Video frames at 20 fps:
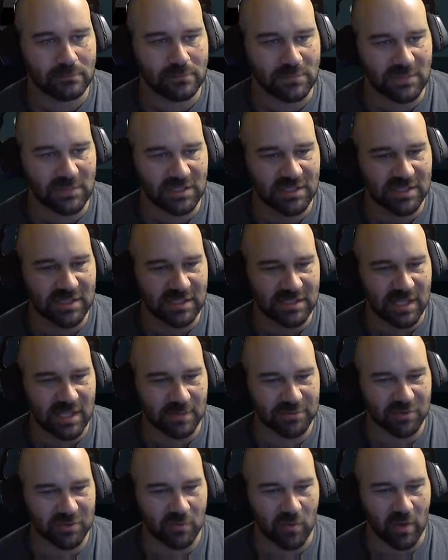So that's
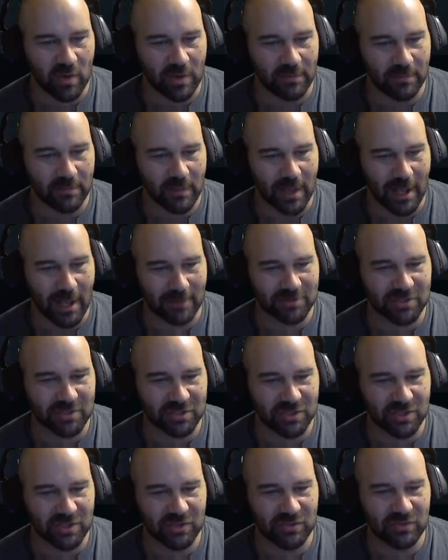option 1. Option
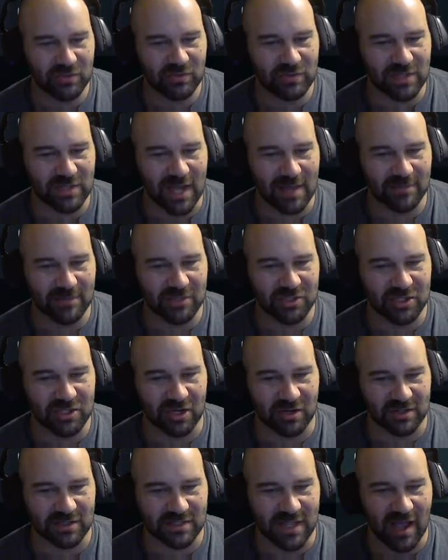2, Diamond
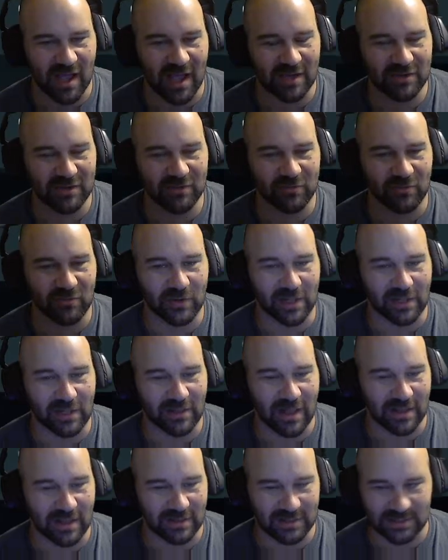Sharks. Now I do really
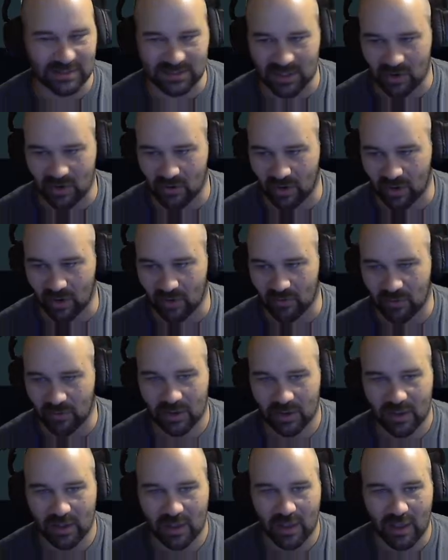like this logo,
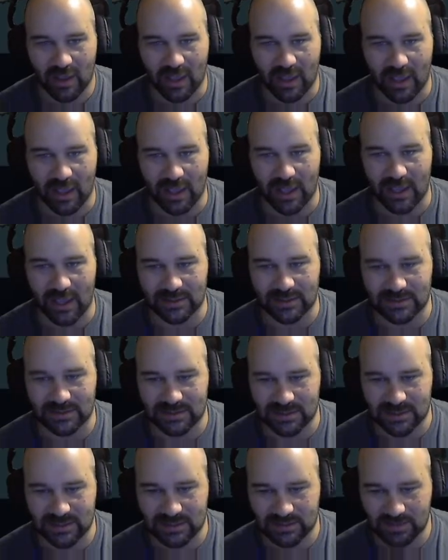and
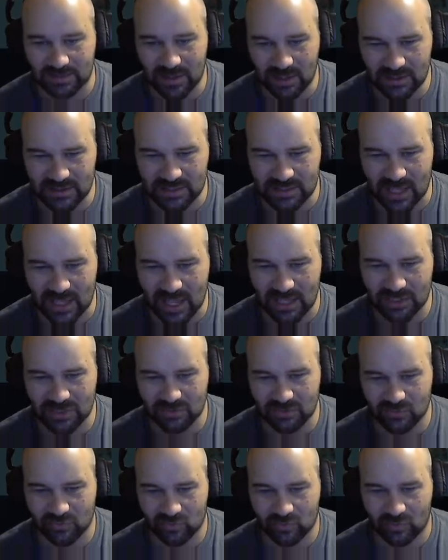to be honest, I
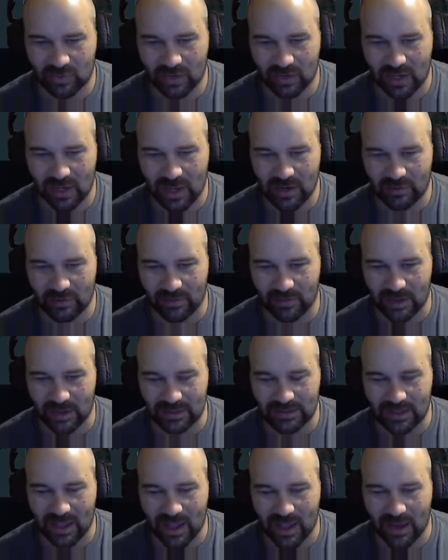actually kind of like
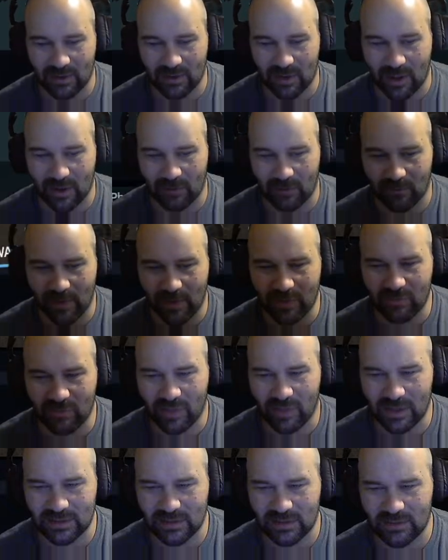I rather
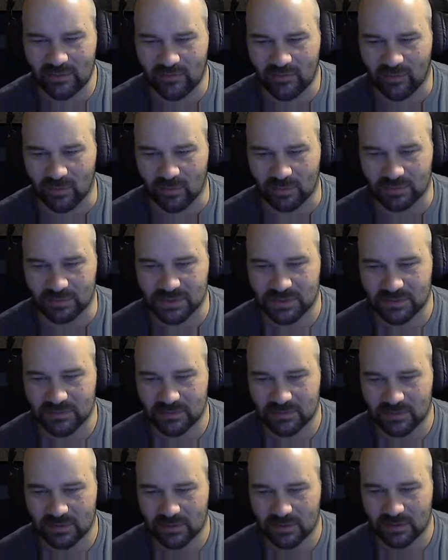like the uniforms.
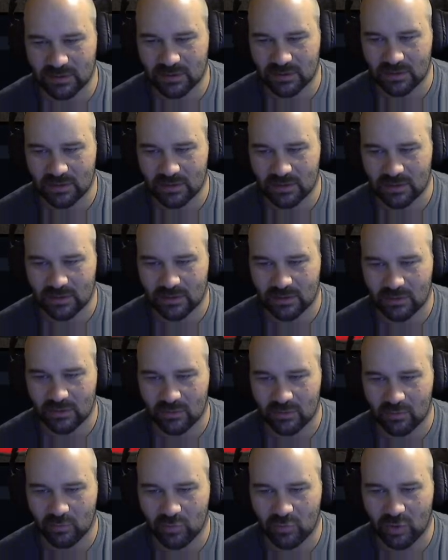
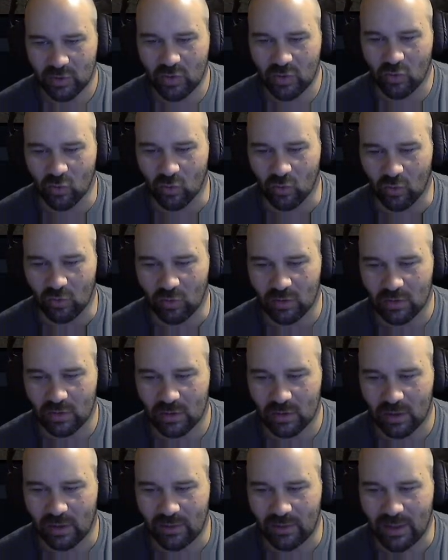Pretty cool.
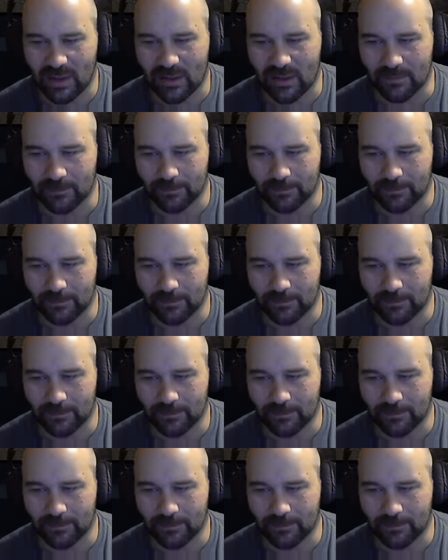I like them.